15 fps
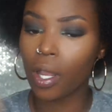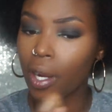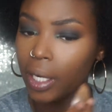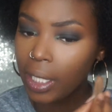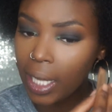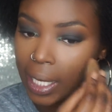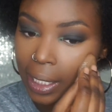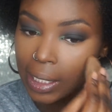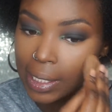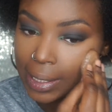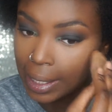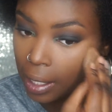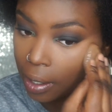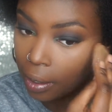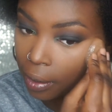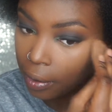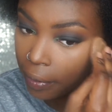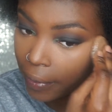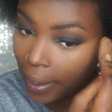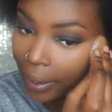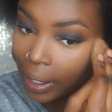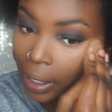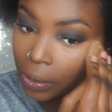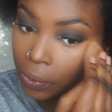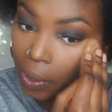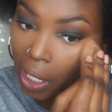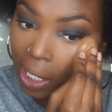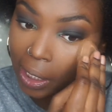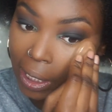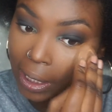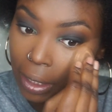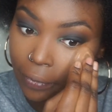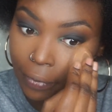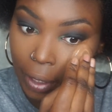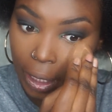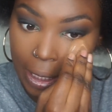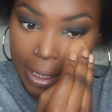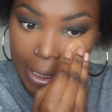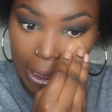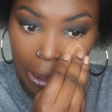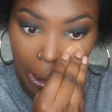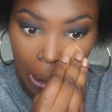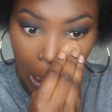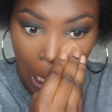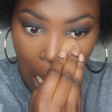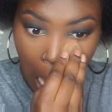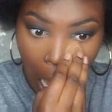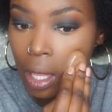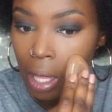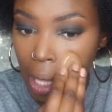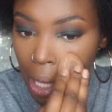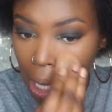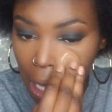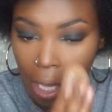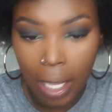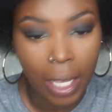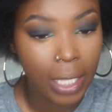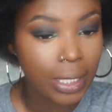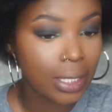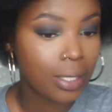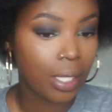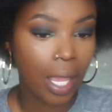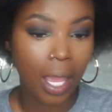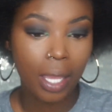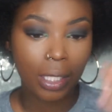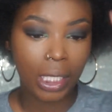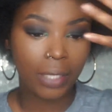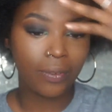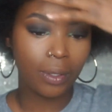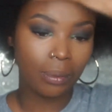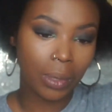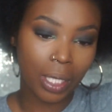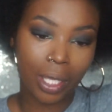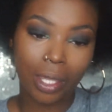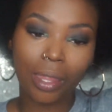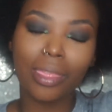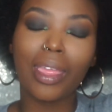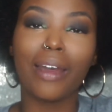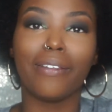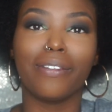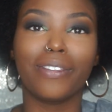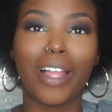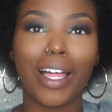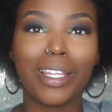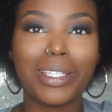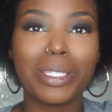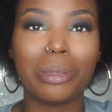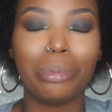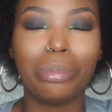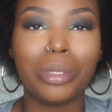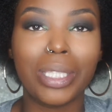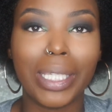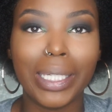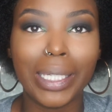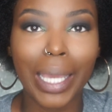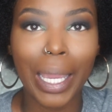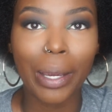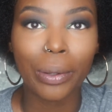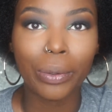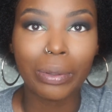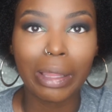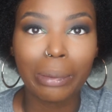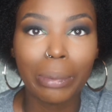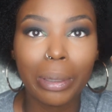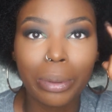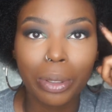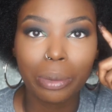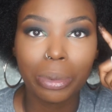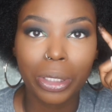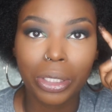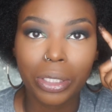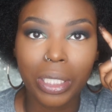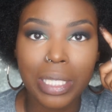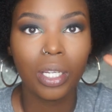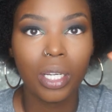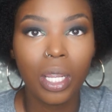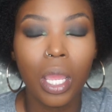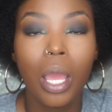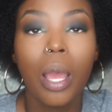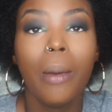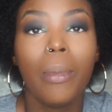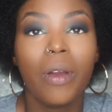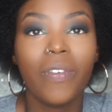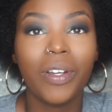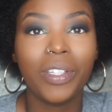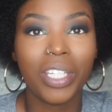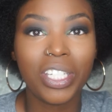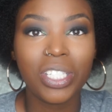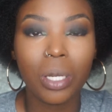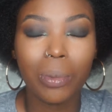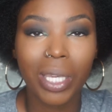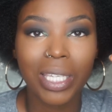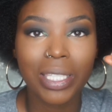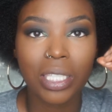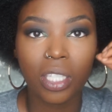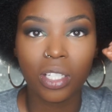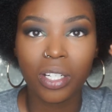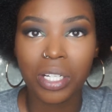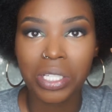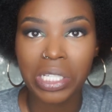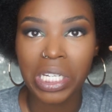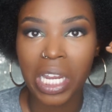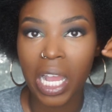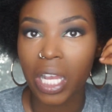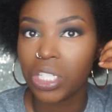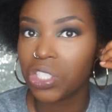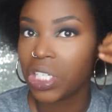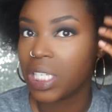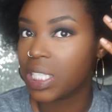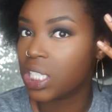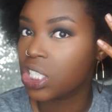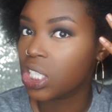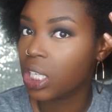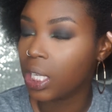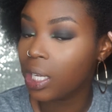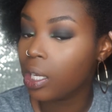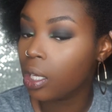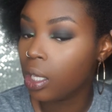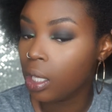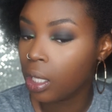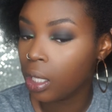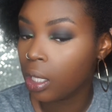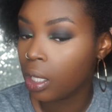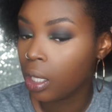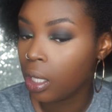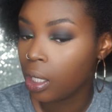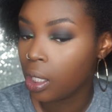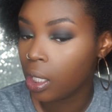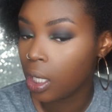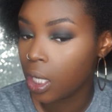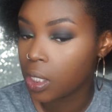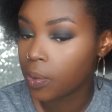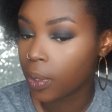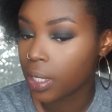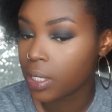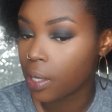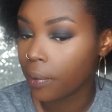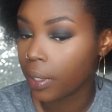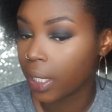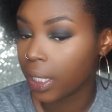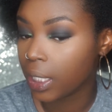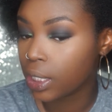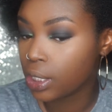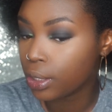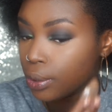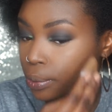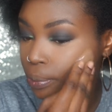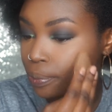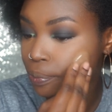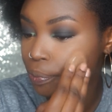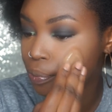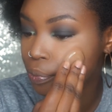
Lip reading: Already I can tell that I do not like it for concealer. It's not giving me that flawless blend out like my beauty blender does. My foundation and my concealer are not transitioning as well as I would like it to.